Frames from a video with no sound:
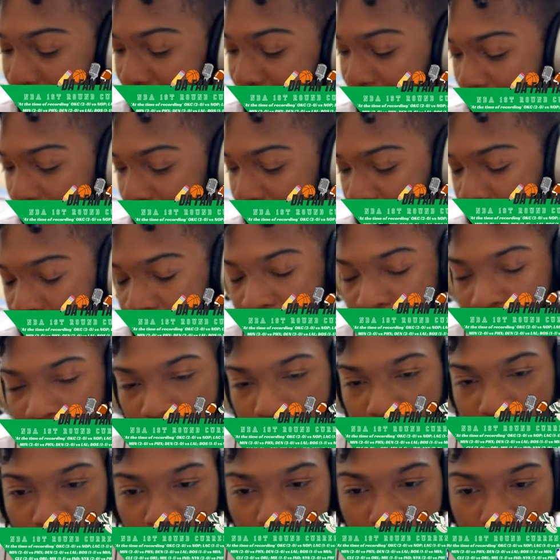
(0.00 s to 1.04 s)
11.
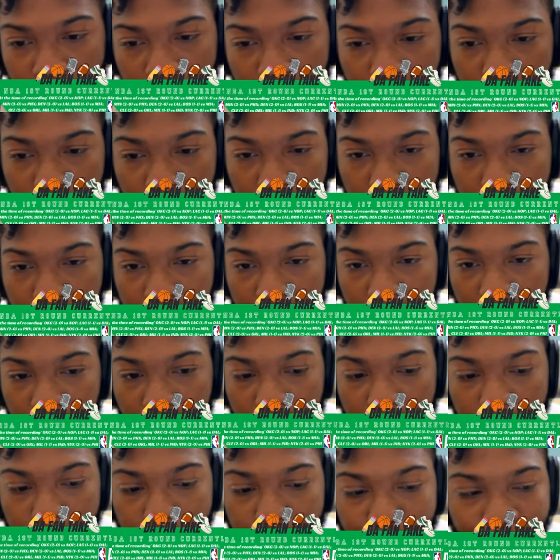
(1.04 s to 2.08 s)
So
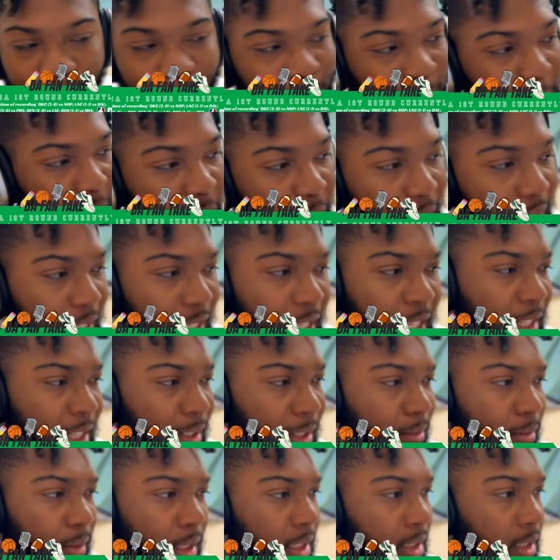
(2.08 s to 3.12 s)
um, for the
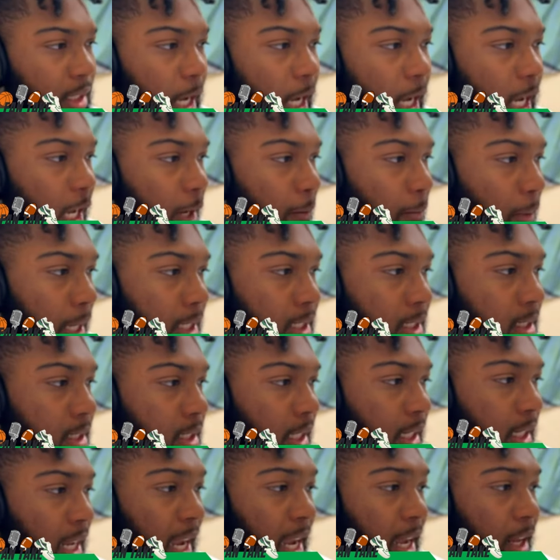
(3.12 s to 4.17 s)
Heat this game, I just
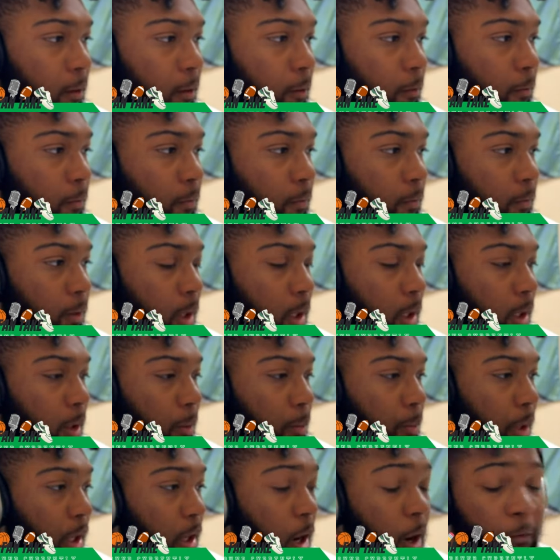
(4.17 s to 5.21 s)
think they had a, a
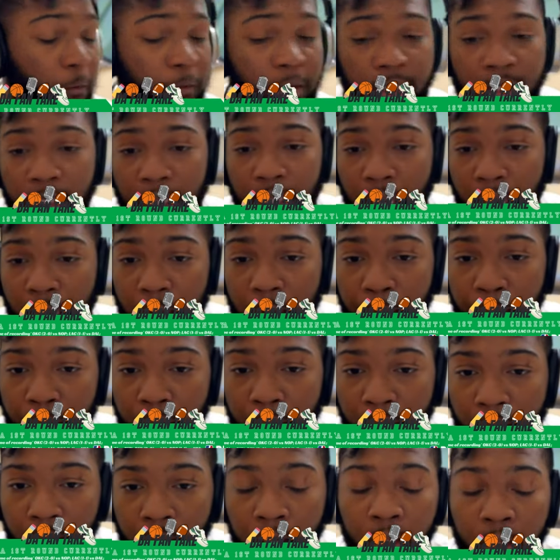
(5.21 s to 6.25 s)
better offensive game
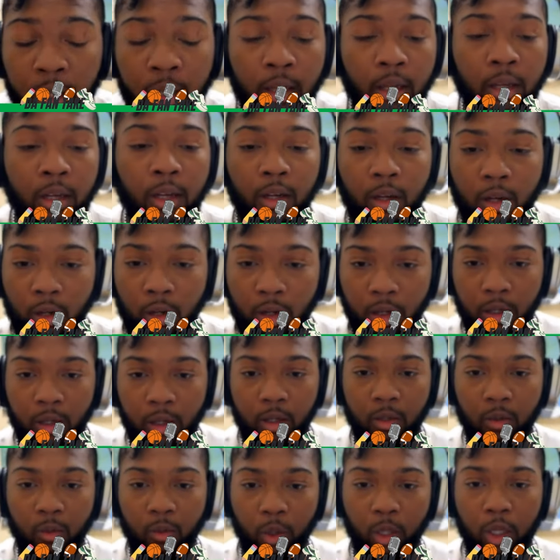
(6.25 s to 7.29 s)
plan,
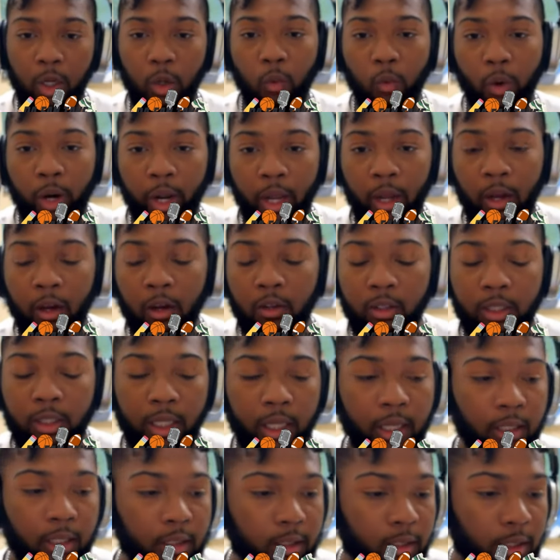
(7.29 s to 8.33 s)
uh, well around
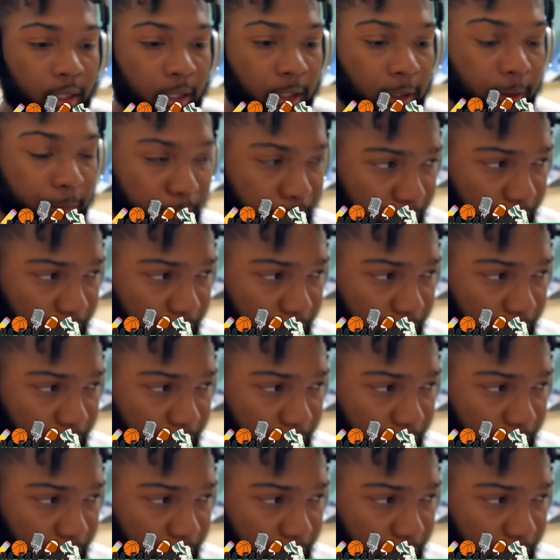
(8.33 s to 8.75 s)
that that